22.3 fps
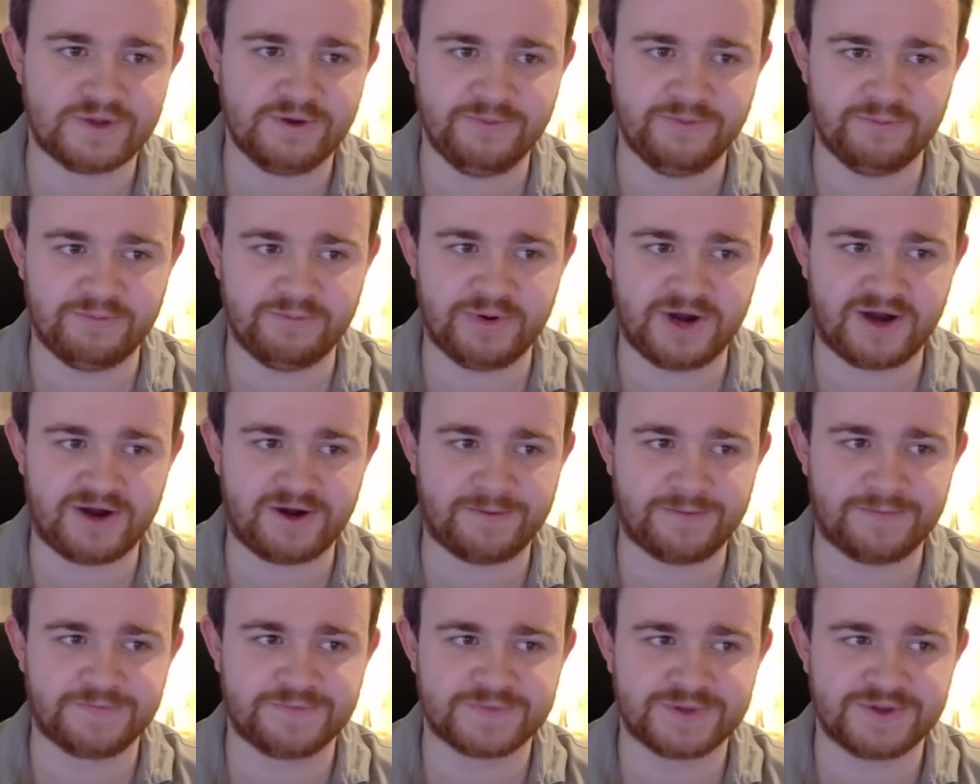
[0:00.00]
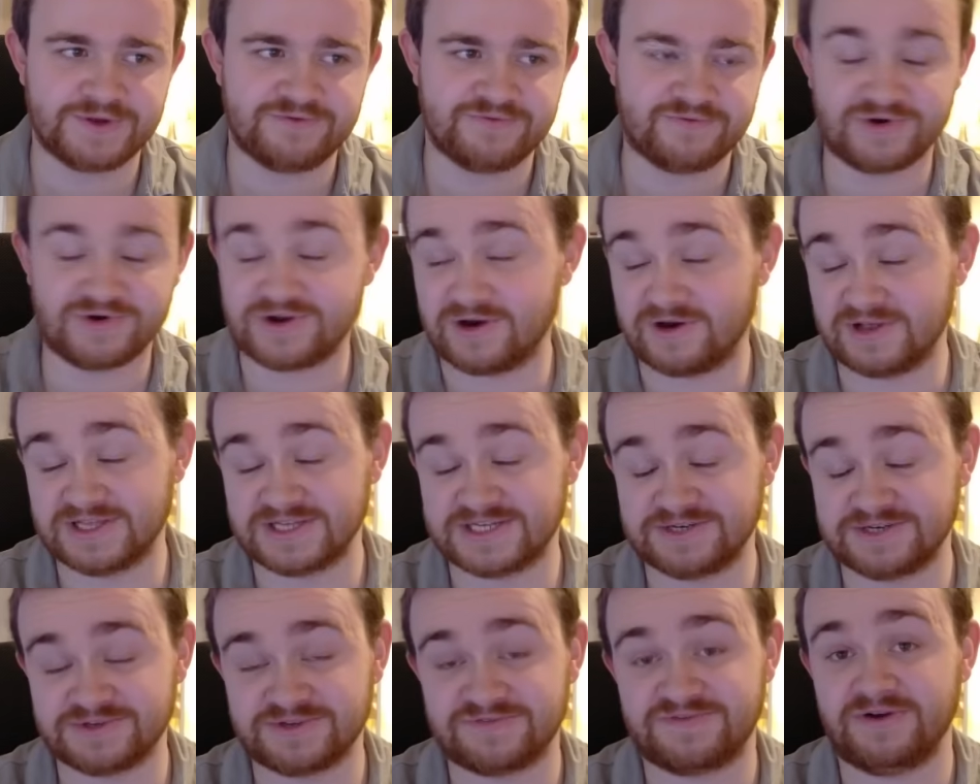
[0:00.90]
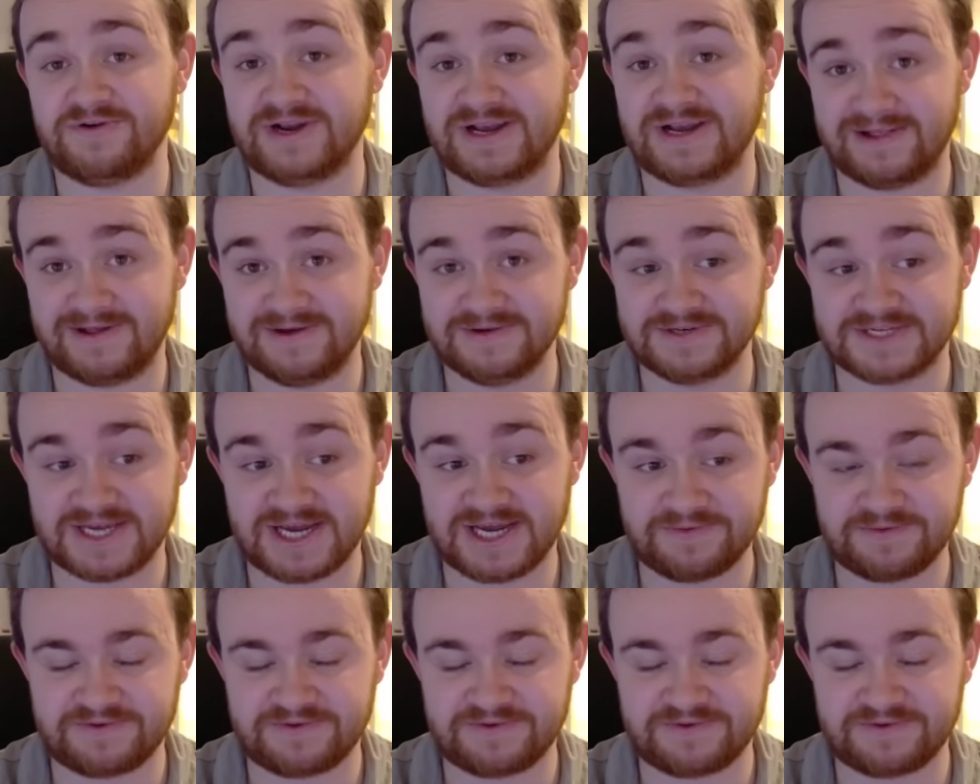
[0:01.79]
But regardless, it was a very close game.